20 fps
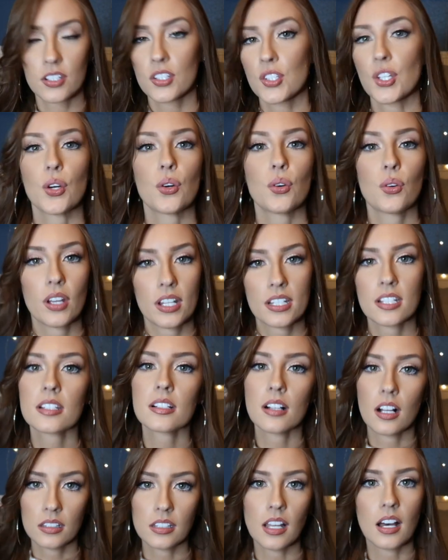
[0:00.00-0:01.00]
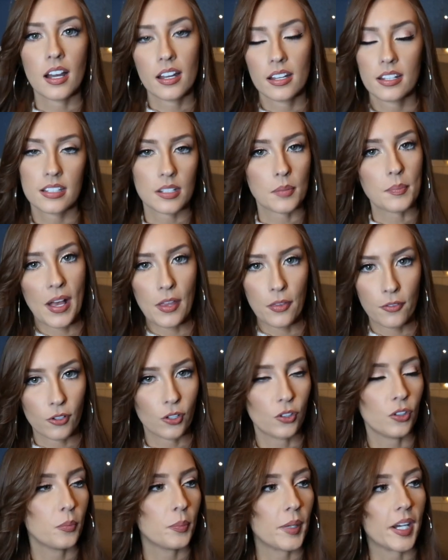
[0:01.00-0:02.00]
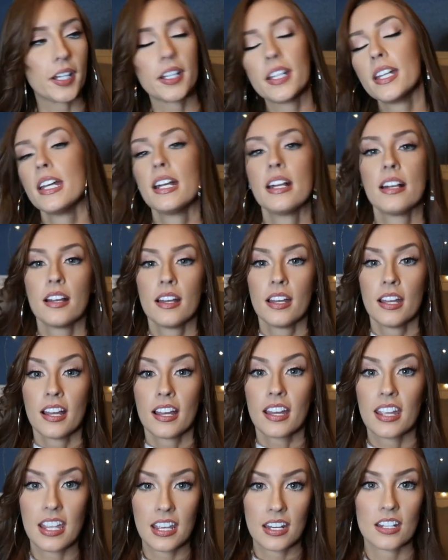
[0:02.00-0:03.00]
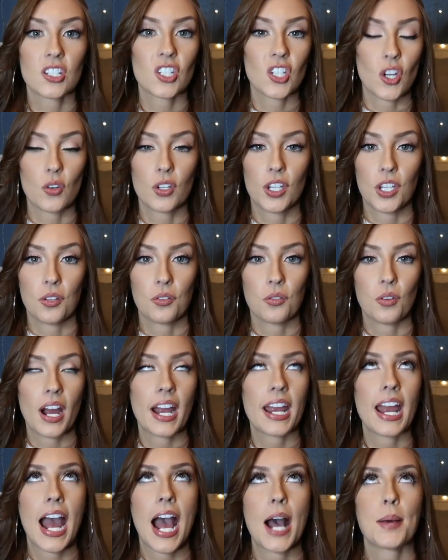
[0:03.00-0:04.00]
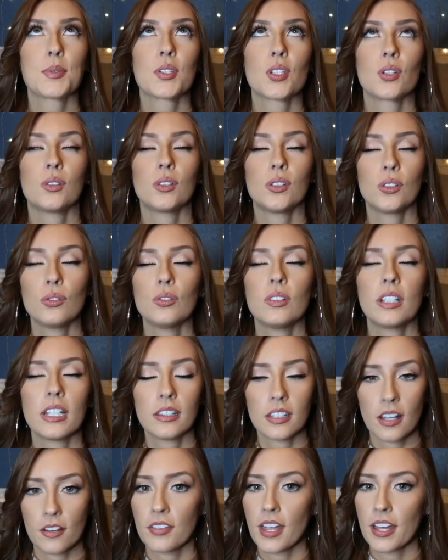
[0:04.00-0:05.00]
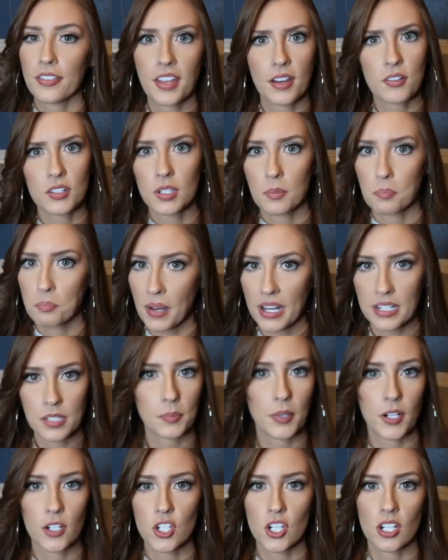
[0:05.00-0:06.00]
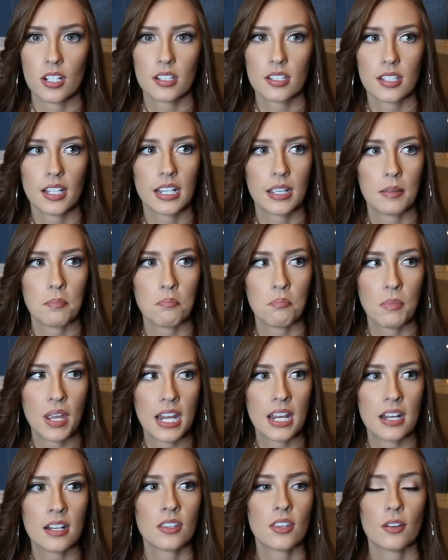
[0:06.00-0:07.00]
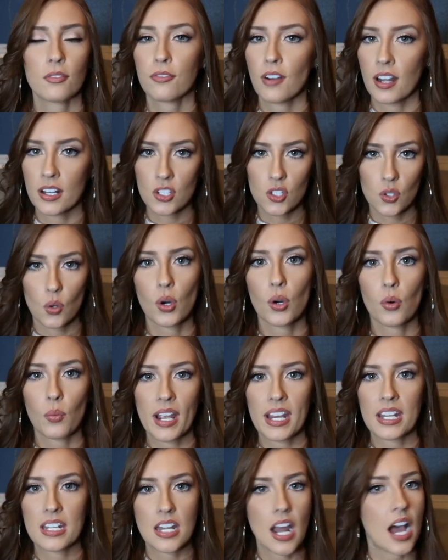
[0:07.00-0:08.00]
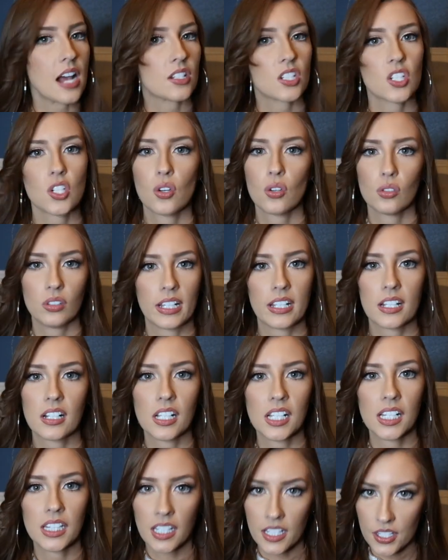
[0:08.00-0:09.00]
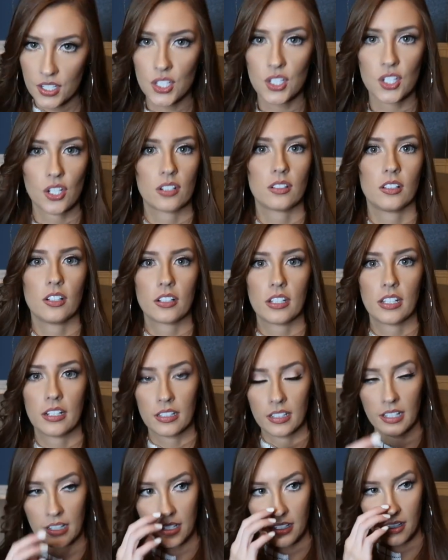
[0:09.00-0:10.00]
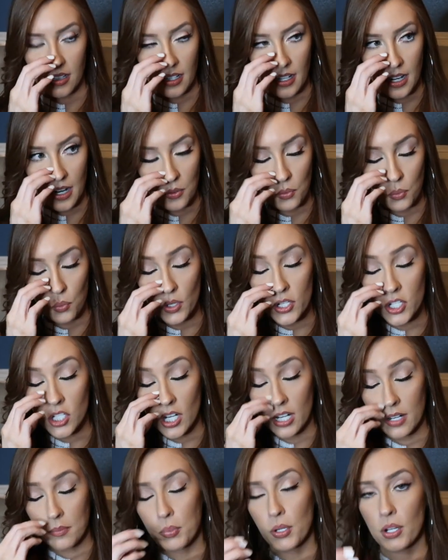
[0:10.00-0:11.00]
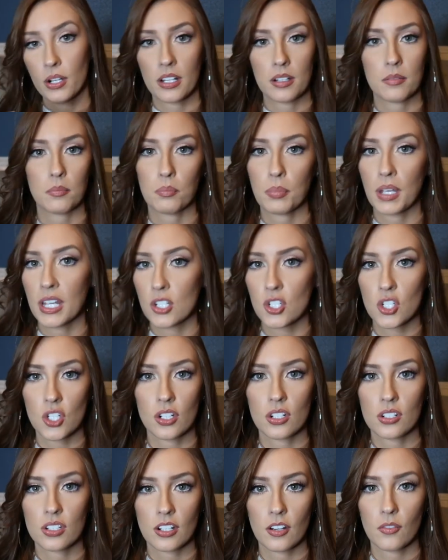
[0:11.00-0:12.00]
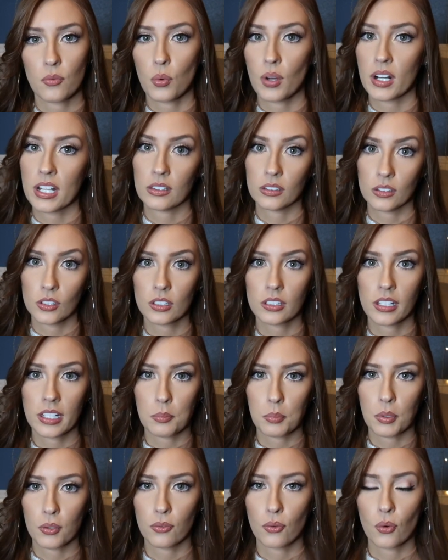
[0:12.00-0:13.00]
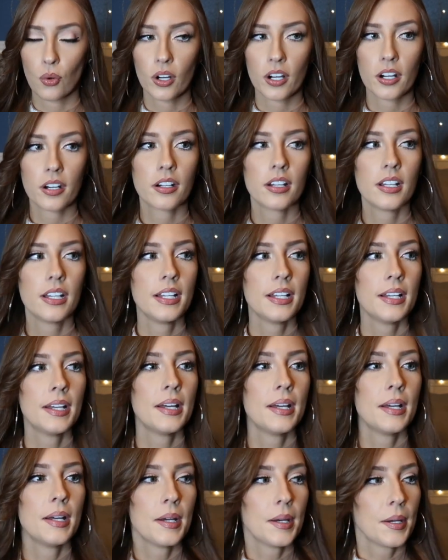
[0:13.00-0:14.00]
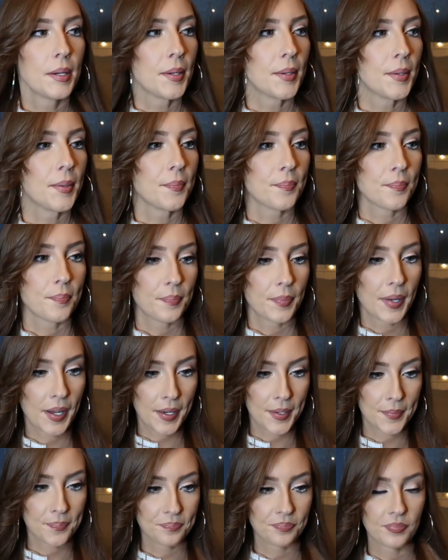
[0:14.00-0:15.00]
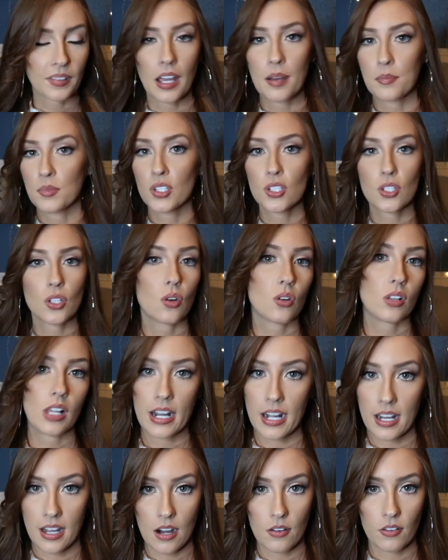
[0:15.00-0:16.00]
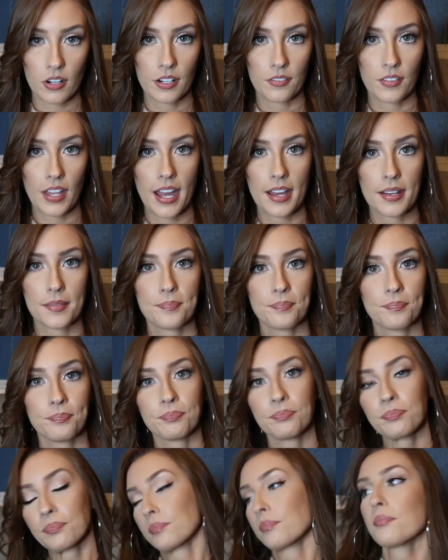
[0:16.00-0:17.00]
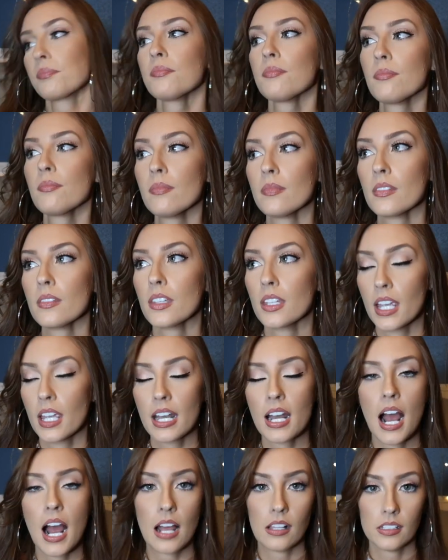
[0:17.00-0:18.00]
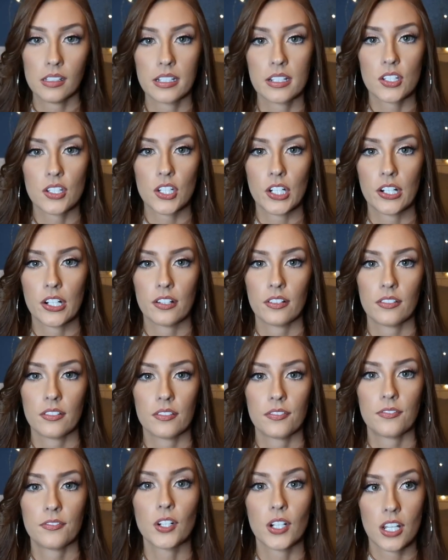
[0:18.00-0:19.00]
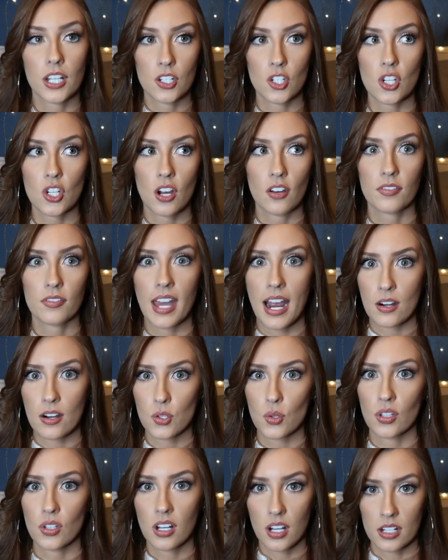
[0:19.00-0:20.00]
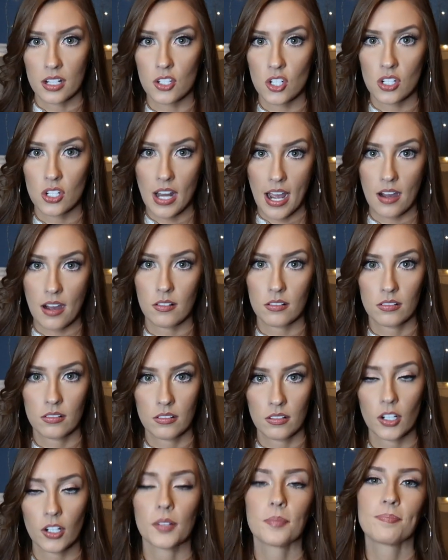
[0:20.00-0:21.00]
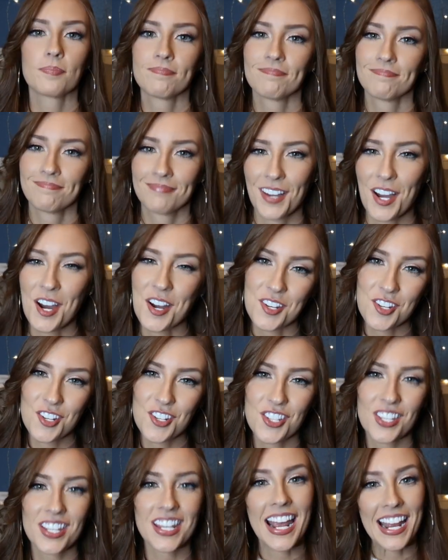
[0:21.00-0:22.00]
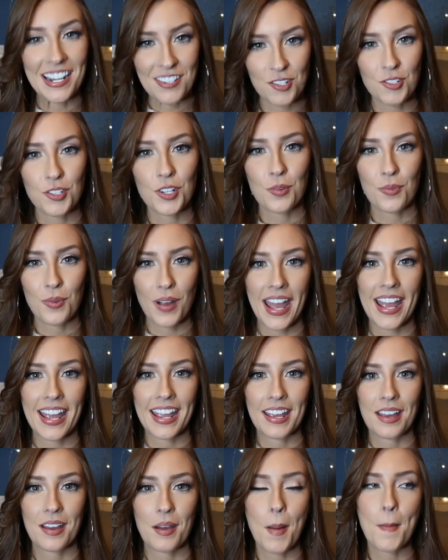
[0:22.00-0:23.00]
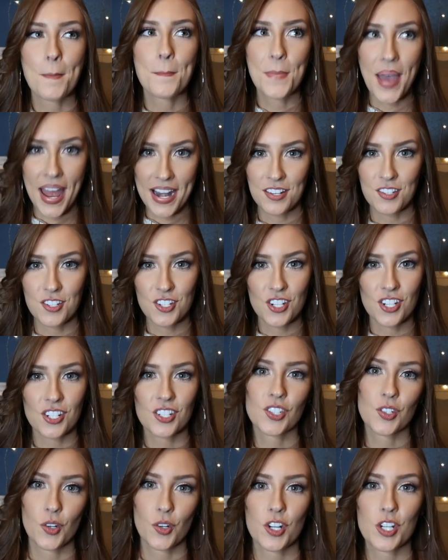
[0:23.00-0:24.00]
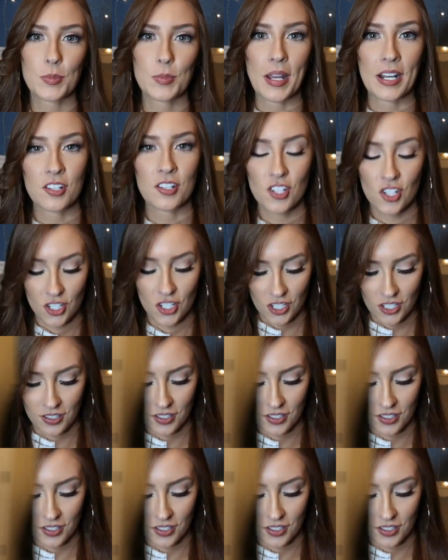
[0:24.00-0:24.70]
So it's a mouthful, but it is so cute. I absolutely love that. That was the best purchase. Like it made the front doorway not so like cluster looking. Like I wish I put in pictures of what it looked like before, but I'm so glad I got rid of that. And I'll insert footage of the actual hutch now, or hutch, the entryway bench, storage bench.